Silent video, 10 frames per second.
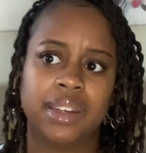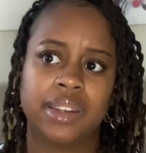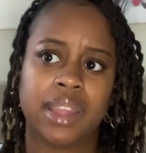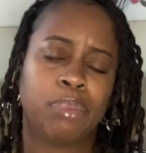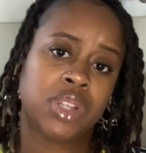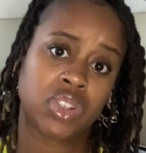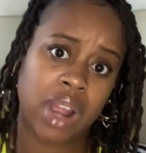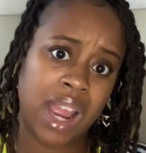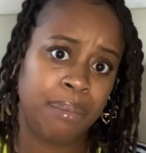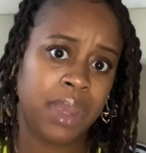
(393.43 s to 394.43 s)
they
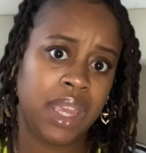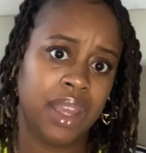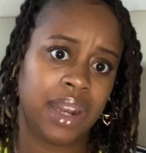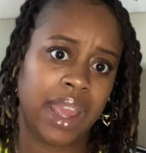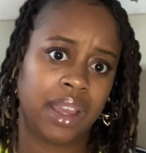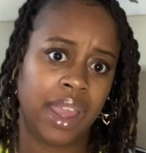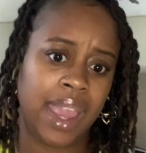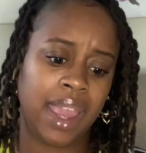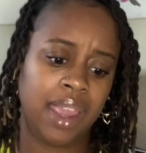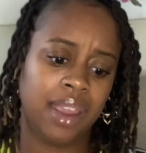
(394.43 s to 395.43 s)
prescribed me like
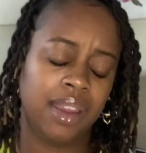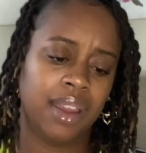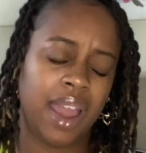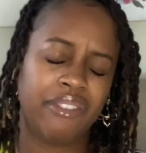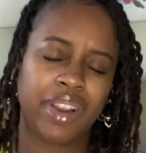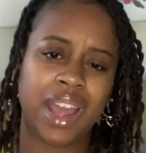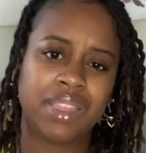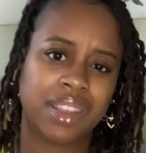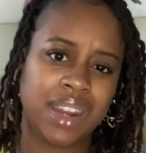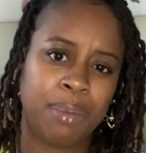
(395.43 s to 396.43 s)
I forgot
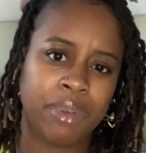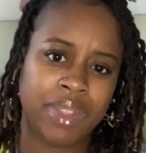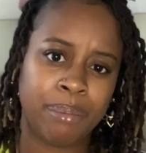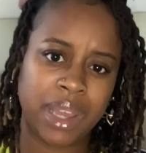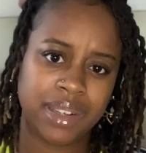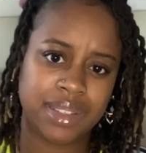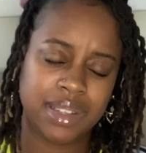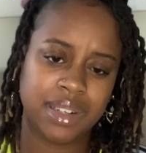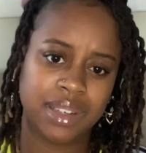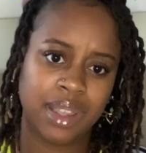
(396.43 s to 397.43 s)
the name of the
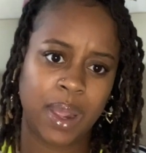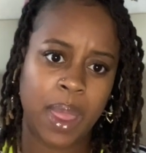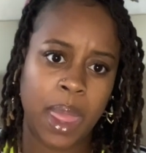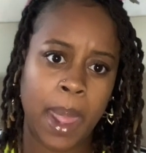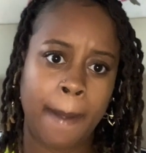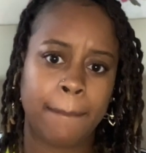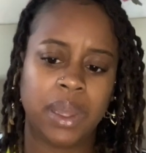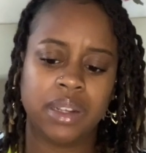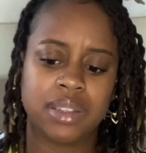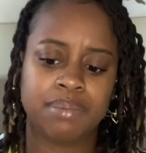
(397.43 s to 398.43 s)
medicine, but
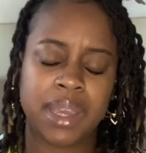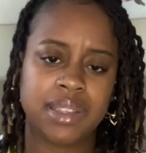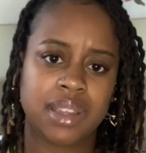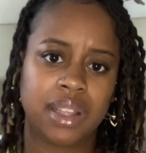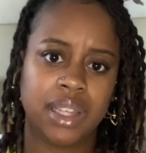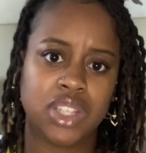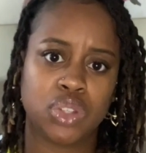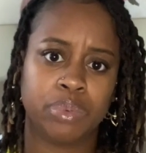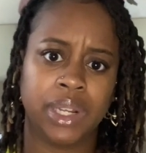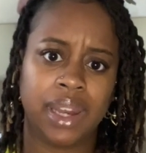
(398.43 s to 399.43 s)
it's basically to
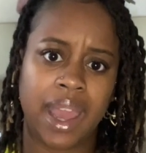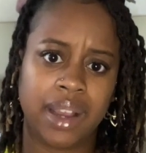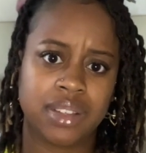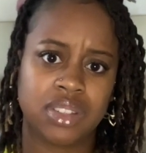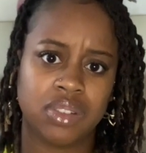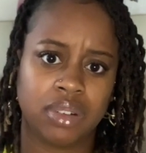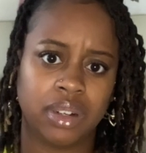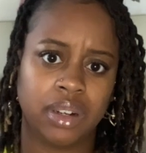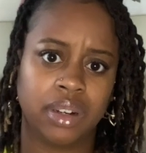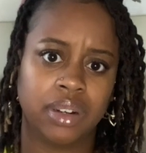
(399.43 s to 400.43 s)
relax
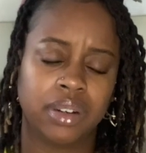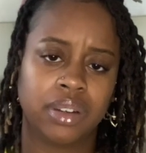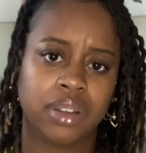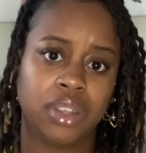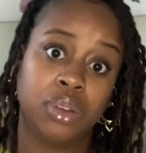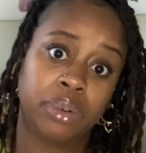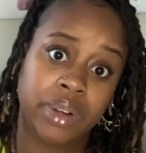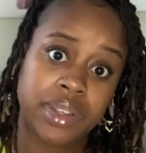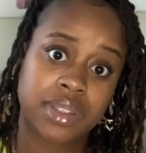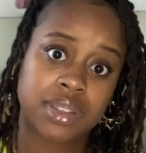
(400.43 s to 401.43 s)
your
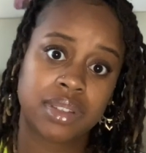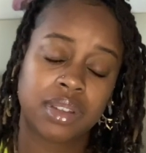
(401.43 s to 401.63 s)
uterus.